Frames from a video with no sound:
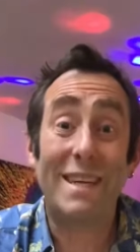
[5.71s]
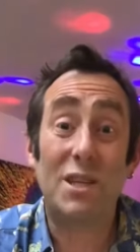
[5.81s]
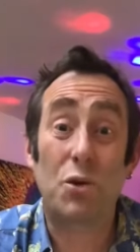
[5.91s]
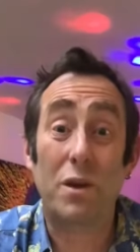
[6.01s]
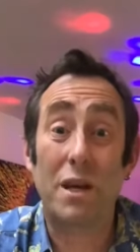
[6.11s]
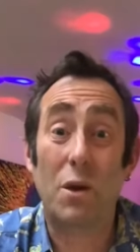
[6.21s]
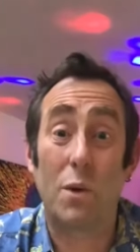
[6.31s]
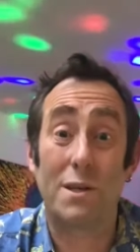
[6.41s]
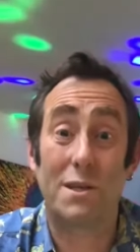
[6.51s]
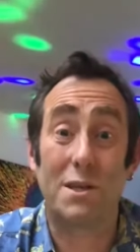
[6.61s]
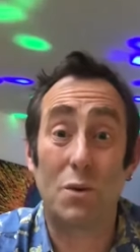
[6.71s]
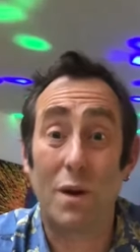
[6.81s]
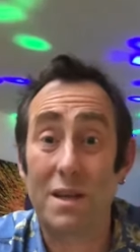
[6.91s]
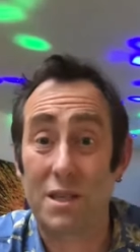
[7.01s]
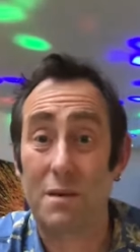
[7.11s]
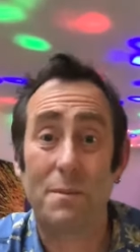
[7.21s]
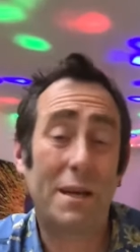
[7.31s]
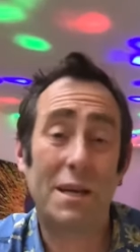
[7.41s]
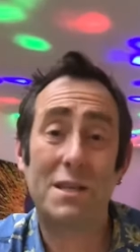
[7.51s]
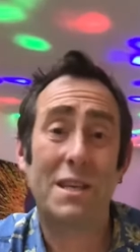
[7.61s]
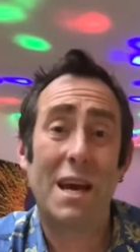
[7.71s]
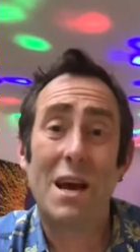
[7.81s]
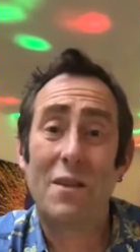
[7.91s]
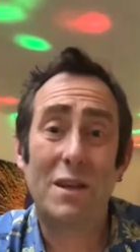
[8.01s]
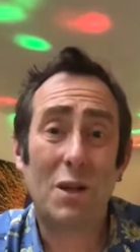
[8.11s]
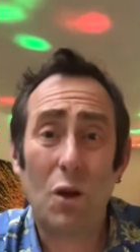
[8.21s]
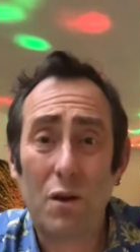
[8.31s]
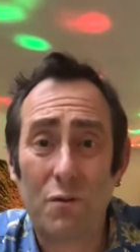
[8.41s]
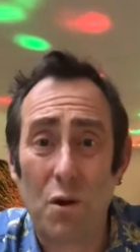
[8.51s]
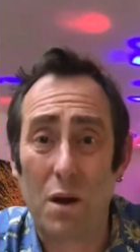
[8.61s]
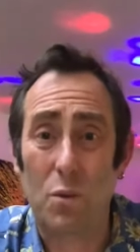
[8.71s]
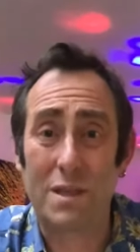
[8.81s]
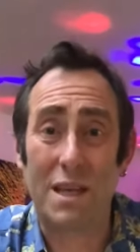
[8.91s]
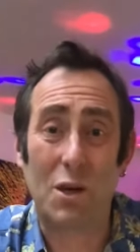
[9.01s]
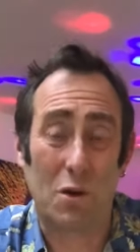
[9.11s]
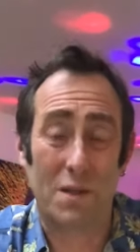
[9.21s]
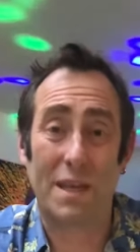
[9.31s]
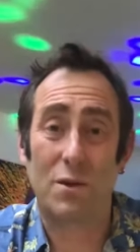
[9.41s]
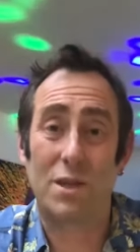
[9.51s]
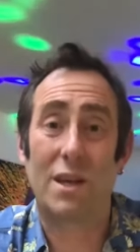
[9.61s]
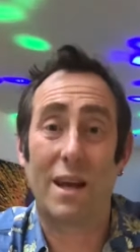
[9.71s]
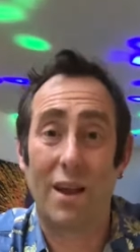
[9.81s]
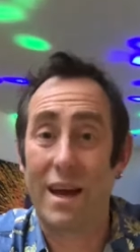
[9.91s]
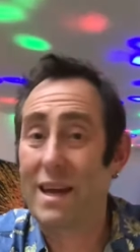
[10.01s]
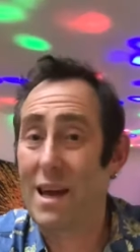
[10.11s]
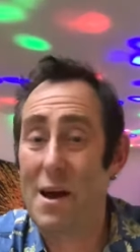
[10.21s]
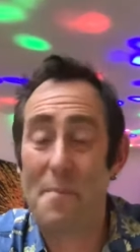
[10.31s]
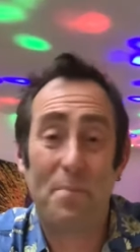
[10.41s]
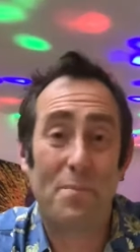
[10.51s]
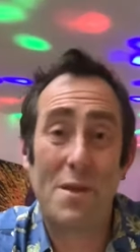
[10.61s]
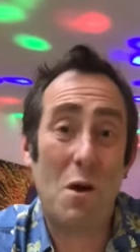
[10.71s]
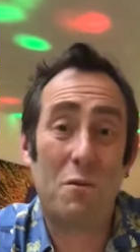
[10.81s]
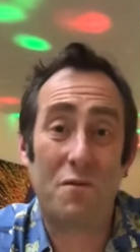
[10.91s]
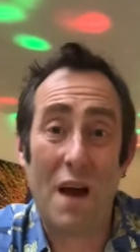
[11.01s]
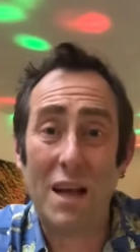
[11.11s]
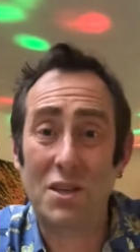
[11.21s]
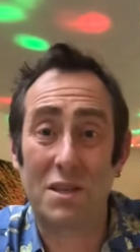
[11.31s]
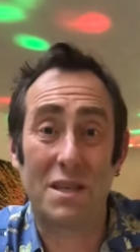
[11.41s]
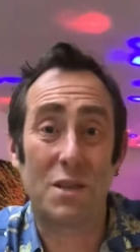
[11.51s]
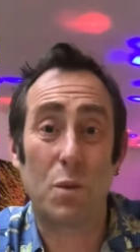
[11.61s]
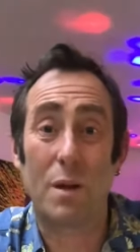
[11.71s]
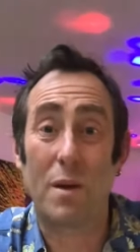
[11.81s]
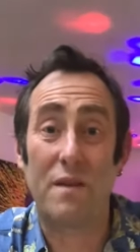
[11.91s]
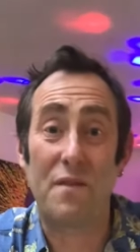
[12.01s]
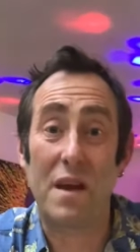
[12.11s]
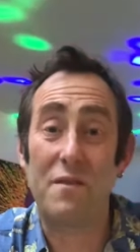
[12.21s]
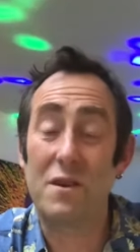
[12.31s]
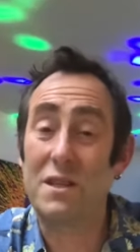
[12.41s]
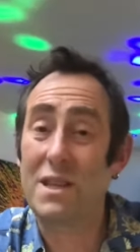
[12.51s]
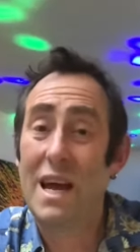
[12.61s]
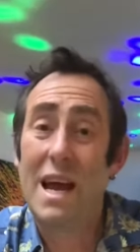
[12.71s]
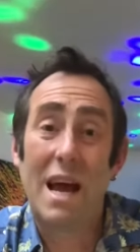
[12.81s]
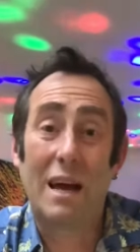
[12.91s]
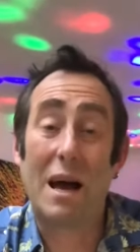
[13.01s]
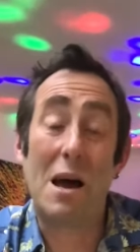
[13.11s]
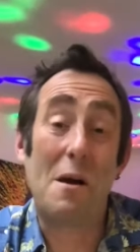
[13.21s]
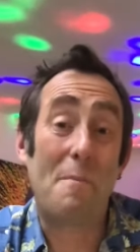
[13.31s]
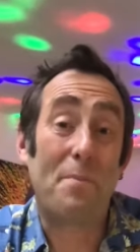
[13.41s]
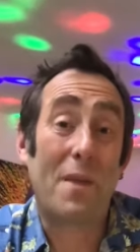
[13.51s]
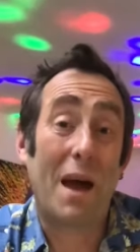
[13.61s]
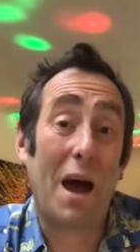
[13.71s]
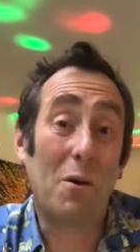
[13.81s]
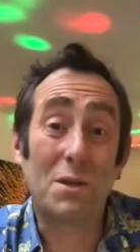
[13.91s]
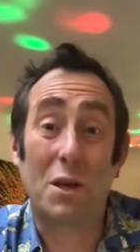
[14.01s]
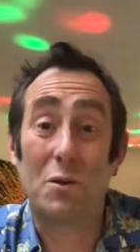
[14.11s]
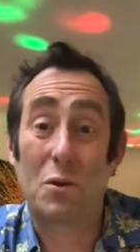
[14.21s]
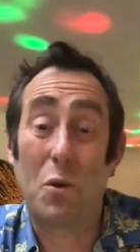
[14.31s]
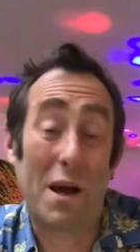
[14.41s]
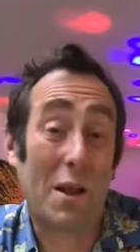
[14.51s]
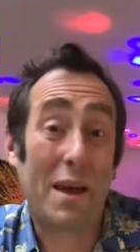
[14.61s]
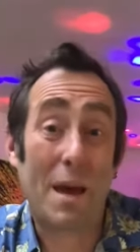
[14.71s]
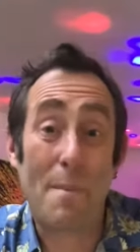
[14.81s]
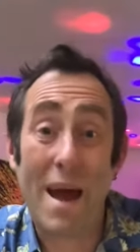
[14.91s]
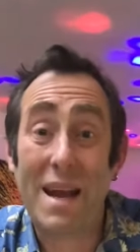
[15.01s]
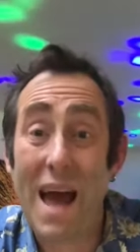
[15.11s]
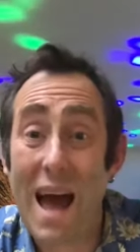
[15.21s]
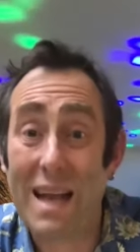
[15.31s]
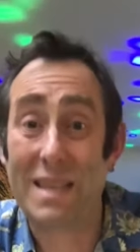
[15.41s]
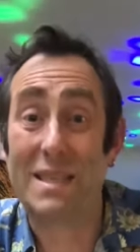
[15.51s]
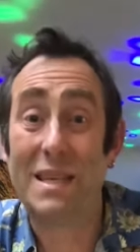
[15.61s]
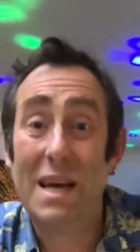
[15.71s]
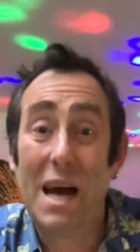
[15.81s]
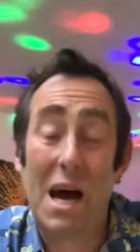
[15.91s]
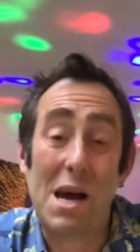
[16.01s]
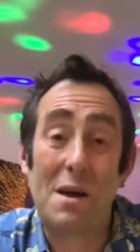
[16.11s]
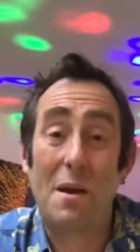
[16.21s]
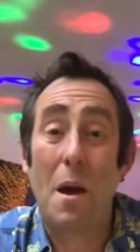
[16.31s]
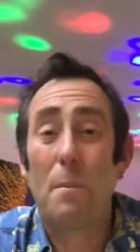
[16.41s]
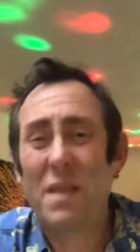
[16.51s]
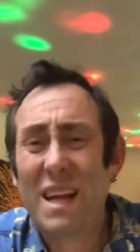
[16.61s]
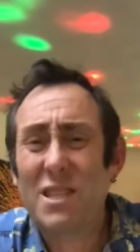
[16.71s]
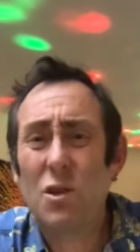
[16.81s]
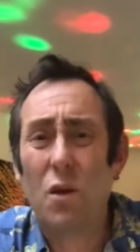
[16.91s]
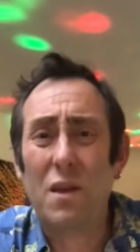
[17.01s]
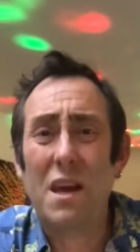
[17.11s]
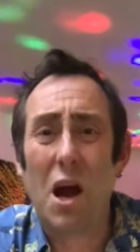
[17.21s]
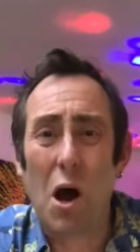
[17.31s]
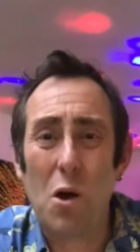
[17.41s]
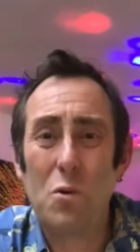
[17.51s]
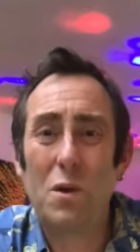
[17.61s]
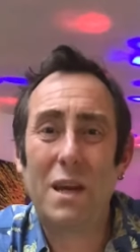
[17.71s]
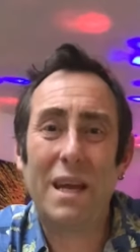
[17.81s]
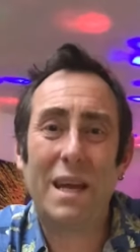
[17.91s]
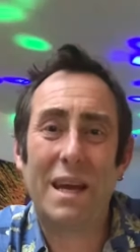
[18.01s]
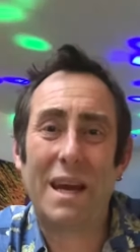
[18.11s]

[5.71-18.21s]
tricky question to answer because there's a lot of rye whiskey cocktails that I like. The Old Fashioned is one of my favourites. I also quite like a Manhattan. But that's not the only